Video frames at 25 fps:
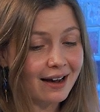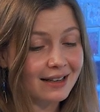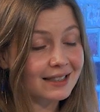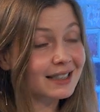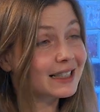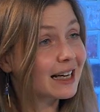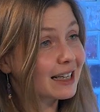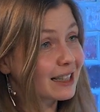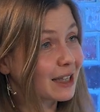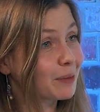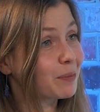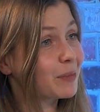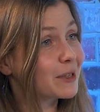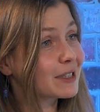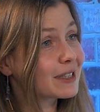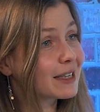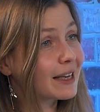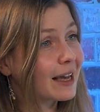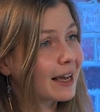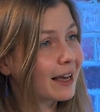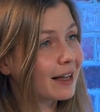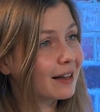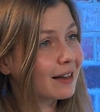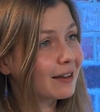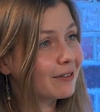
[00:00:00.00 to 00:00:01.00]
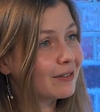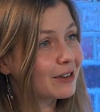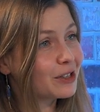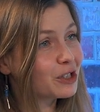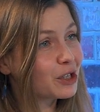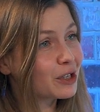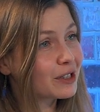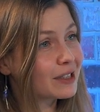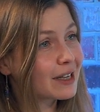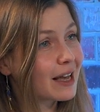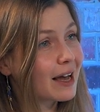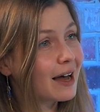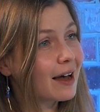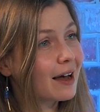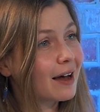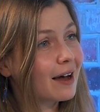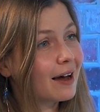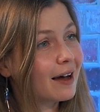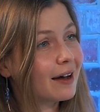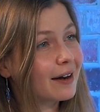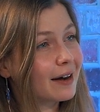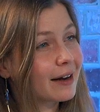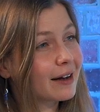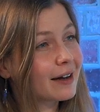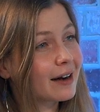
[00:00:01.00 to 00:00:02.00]
startup scale, which is a
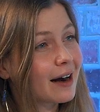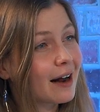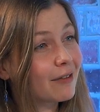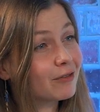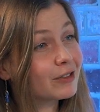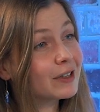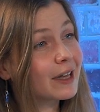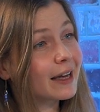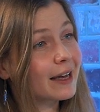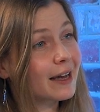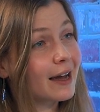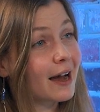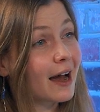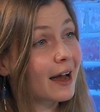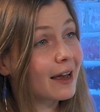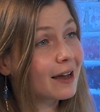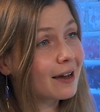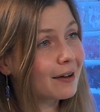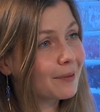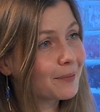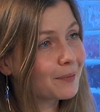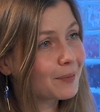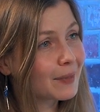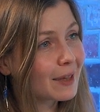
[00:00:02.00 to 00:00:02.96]
Recraft AI.